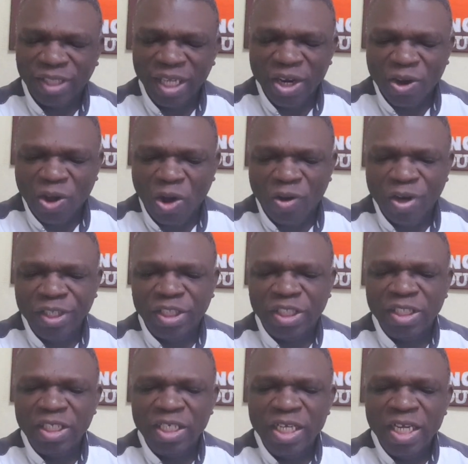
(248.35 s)

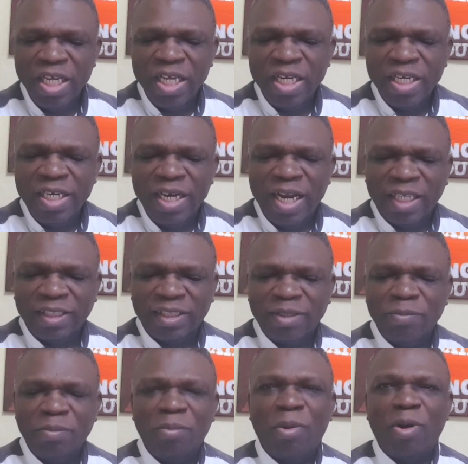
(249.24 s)
encouraging, that
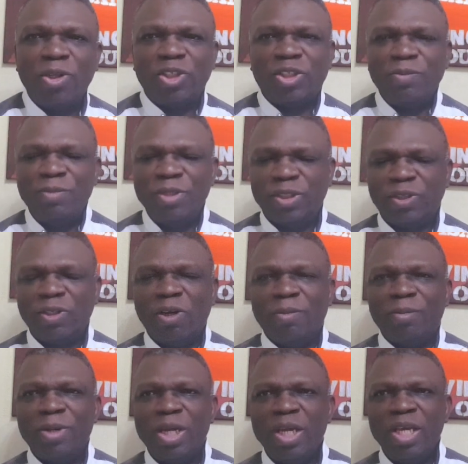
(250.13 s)
must be
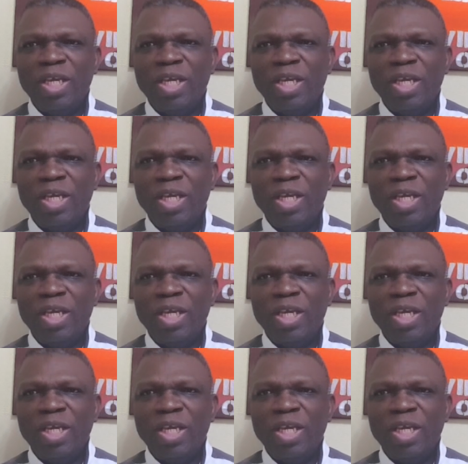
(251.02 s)
stopped.